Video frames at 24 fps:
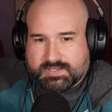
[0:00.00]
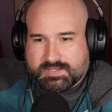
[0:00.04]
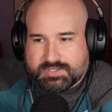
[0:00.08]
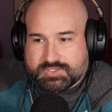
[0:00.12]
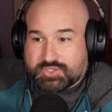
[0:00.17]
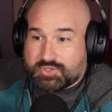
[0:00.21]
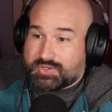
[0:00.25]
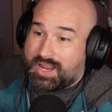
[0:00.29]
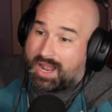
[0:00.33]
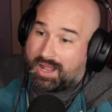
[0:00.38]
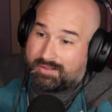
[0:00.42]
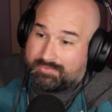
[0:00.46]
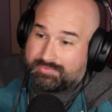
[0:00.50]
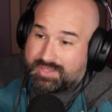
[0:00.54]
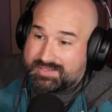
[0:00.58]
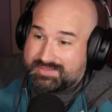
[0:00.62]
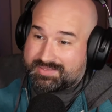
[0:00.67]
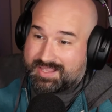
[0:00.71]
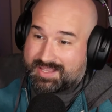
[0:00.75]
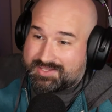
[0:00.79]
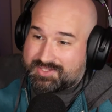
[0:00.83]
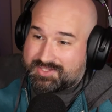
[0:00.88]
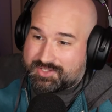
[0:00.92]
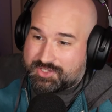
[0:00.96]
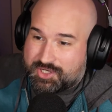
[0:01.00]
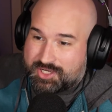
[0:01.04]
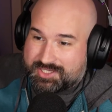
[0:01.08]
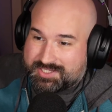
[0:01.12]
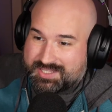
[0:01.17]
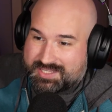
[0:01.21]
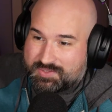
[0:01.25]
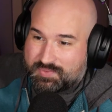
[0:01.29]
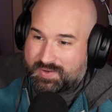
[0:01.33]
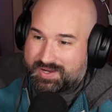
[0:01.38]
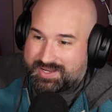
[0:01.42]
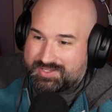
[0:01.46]
So yeah, that that's the gist.
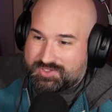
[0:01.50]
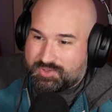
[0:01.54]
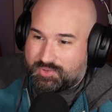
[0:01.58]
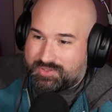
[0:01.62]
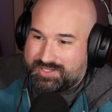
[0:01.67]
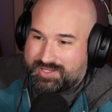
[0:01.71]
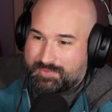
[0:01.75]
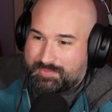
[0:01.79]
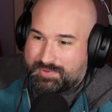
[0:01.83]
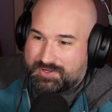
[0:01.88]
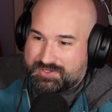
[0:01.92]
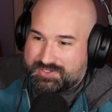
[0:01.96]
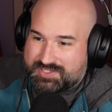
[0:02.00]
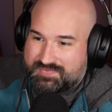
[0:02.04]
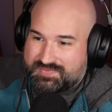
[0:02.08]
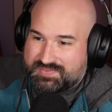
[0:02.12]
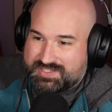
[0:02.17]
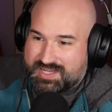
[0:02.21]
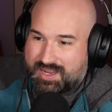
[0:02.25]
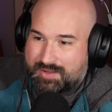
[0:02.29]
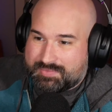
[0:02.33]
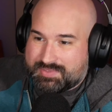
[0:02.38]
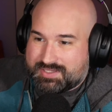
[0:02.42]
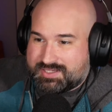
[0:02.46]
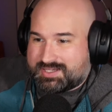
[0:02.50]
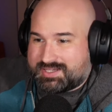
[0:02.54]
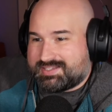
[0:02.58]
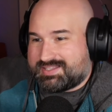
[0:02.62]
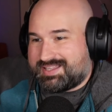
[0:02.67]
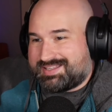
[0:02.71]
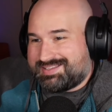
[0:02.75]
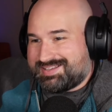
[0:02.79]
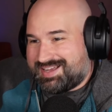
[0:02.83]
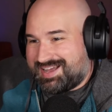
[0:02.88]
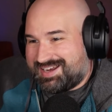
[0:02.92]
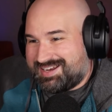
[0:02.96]
That's why he's only appeared seven times, is because
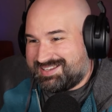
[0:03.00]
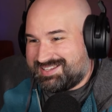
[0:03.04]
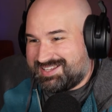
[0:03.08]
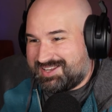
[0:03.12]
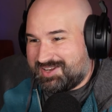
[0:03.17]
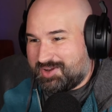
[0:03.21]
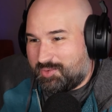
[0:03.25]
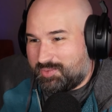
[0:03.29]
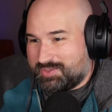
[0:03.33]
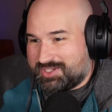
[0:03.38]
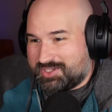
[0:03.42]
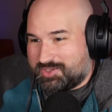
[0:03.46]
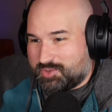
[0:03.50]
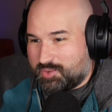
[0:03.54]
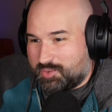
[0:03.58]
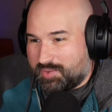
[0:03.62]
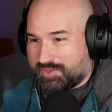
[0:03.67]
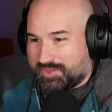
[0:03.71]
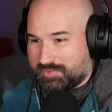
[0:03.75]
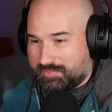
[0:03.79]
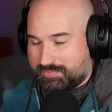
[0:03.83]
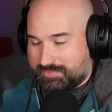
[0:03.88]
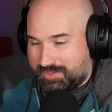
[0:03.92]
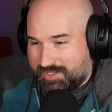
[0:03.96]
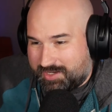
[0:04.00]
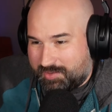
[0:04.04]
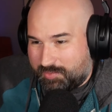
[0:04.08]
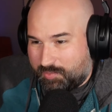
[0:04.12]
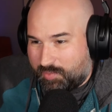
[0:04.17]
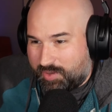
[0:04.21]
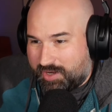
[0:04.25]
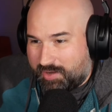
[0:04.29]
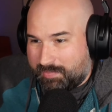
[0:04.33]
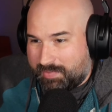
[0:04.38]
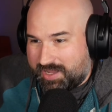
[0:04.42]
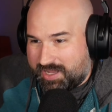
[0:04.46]
they kind of didn't know what to do with him. They didn't
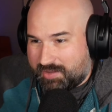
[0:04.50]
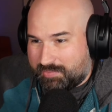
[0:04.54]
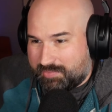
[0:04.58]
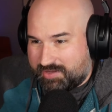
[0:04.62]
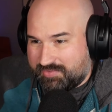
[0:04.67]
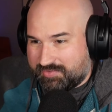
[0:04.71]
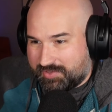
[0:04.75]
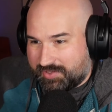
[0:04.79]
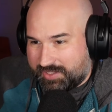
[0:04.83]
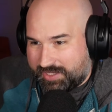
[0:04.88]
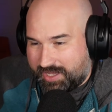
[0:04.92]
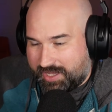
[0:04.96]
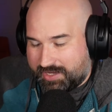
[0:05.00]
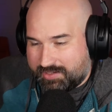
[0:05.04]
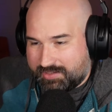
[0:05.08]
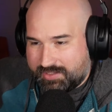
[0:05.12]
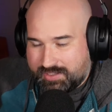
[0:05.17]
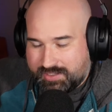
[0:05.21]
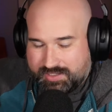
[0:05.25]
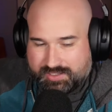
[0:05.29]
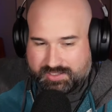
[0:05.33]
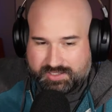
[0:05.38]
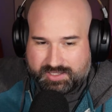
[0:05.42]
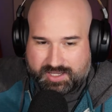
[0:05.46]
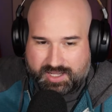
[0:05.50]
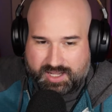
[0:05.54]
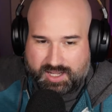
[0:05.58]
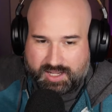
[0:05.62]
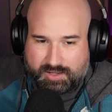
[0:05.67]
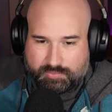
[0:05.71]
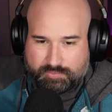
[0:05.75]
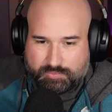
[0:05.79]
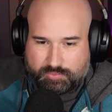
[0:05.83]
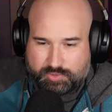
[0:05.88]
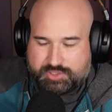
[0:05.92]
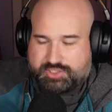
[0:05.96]
want to make him evil again
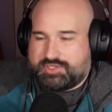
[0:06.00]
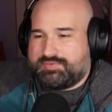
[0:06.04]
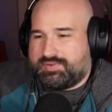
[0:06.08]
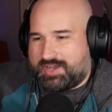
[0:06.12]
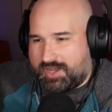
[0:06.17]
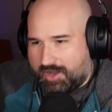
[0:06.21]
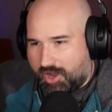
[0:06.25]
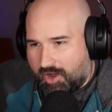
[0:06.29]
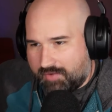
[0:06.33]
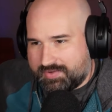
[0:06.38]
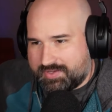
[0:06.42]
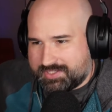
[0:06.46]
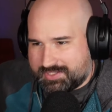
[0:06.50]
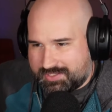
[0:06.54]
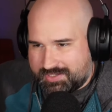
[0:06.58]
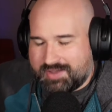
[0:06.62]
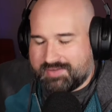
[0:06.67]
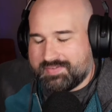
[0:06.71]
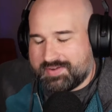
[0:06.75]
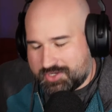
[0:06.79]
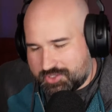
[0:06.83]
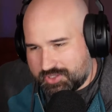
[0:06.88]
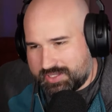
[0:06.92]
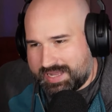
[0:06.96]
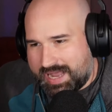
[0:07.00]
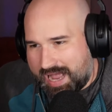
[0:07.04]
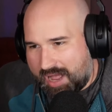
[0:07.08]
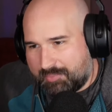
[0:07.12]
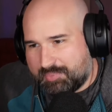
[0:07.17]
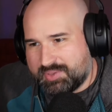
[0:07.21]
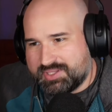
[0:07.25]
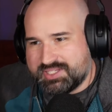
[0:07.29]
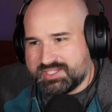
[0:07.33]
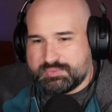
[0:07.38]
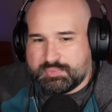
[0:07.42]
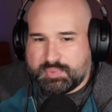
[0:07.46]
um, which obviously eventually
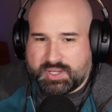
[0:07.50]
happens.